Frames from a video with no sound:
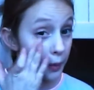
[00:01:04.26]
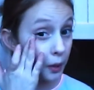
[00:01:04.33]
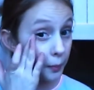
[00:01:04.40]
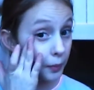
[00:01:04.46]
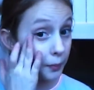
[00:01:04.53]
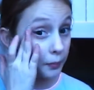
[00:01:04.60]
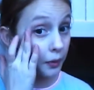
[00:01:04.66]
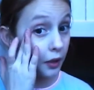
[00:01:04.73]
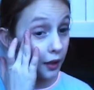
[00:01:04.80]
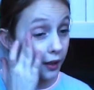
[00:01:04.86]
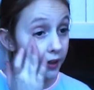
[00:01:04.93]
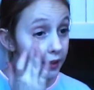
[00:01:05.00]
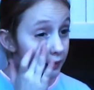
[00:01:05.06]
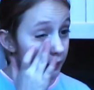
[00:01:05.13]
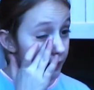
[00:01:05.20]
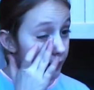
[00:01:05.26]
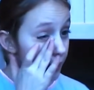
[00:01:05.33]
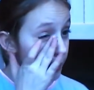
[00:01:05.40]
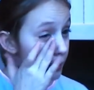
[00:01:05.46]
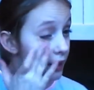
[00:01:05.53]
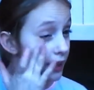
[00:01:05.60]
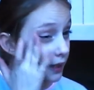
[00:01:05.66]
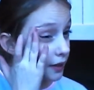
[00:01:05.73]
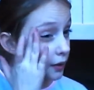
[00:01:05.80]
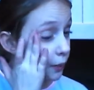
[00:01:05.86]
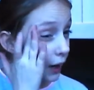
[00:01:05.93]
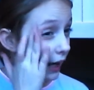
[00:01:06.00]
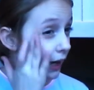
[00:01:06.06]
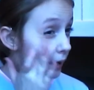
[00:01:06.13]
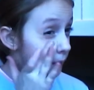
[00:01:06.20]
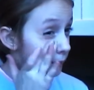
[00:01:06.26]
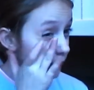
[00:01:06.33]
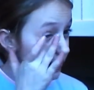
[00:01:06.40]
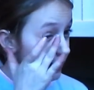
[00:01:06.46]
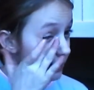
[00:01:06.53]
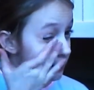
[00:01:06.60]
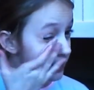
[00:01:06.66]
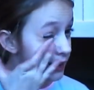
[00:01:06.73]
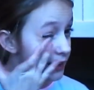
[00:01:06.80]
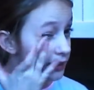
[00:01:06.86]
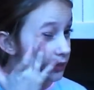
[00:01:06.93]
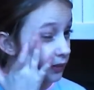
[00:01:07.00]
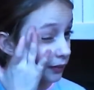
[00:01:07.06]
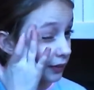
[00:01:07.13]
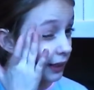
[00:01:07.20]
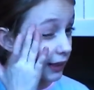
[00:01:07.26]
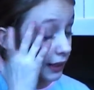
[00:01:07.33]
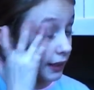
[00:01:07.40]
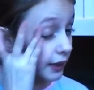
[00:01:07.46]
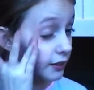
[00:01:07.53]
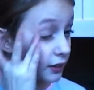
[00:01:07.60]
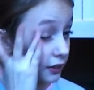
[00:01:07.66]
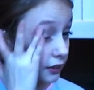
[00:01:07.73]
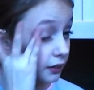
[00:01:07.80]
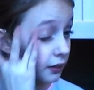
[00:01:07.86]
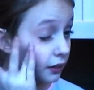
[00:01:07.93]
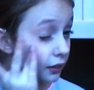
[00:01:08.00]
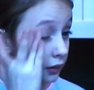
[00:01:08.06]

at the moment. So if I'm looking in the way, I'm really sorry. It's just